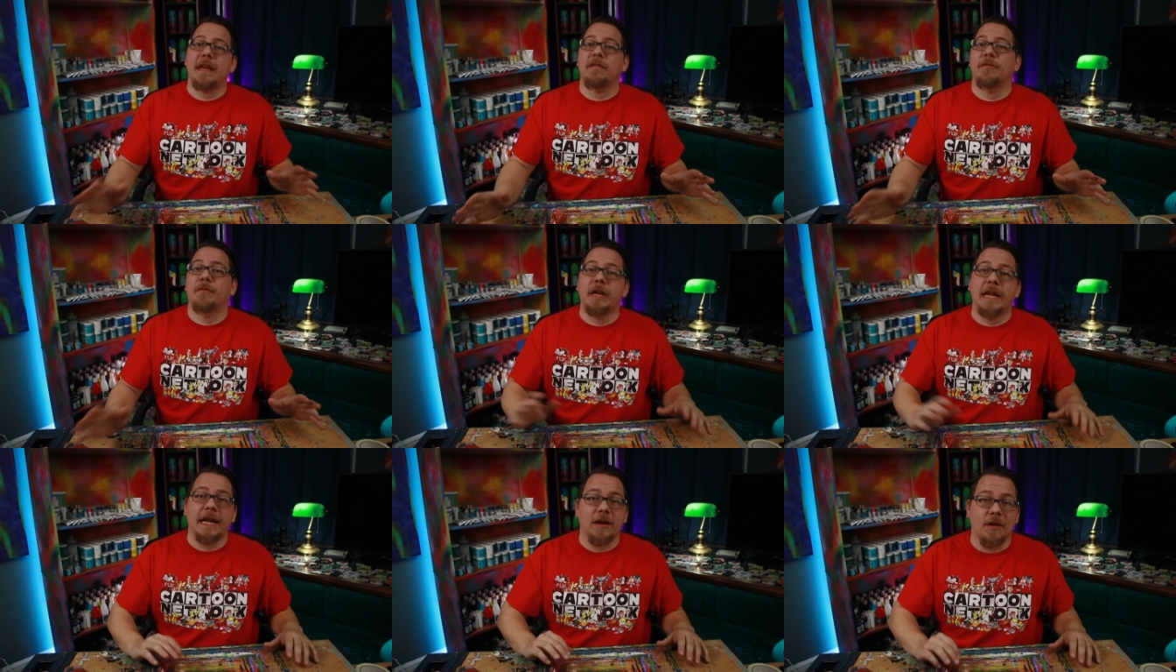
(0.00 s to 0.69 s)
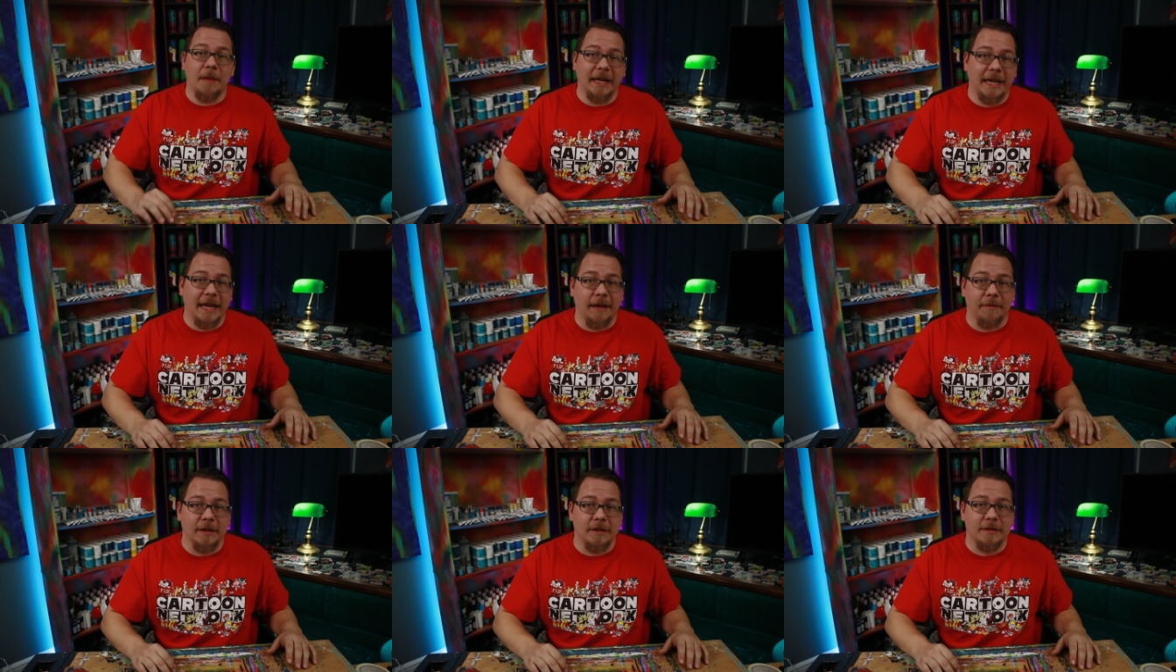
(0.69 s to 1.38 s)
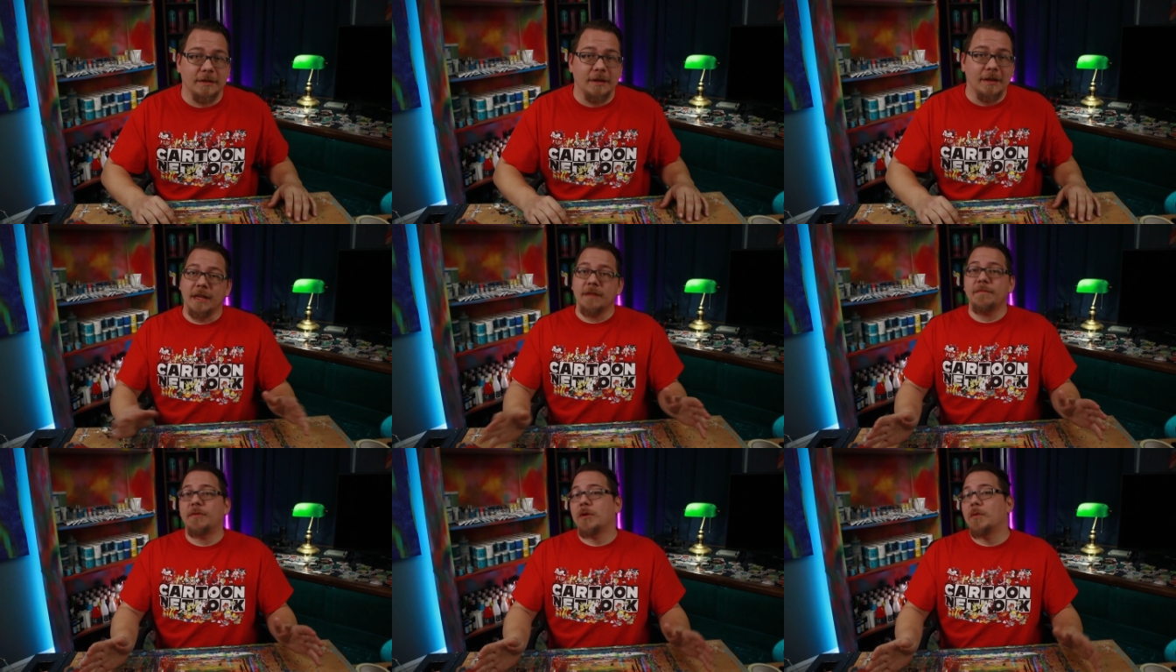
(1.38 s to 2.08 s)
paint freehand on my canvas.
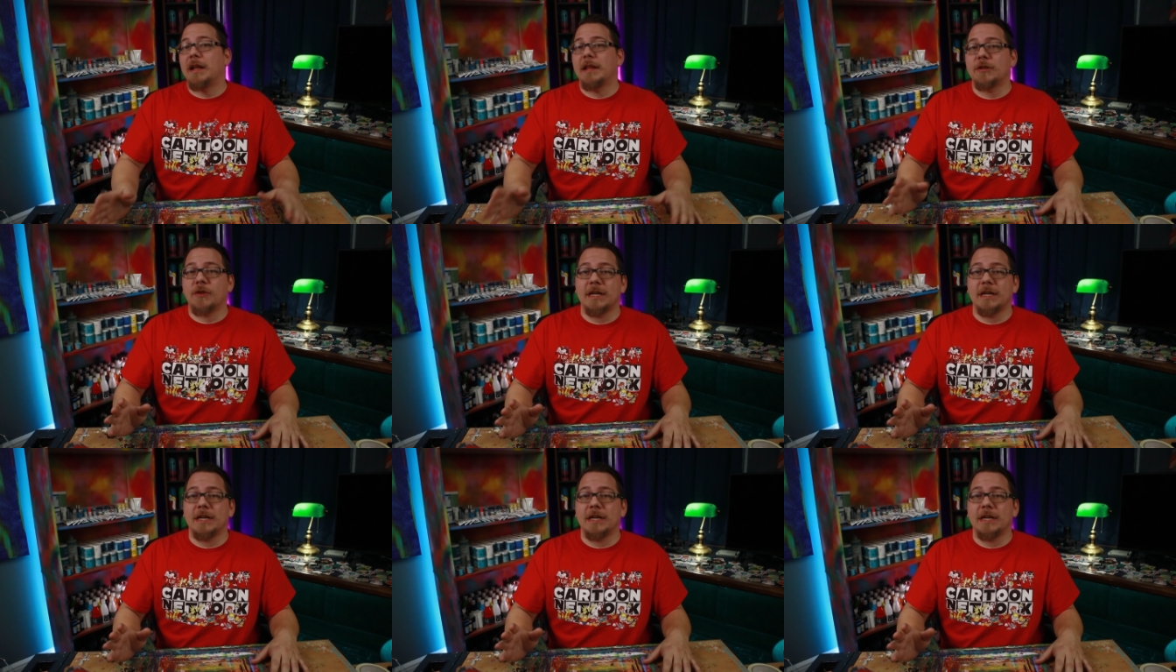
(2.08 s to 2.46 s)
Then for a while I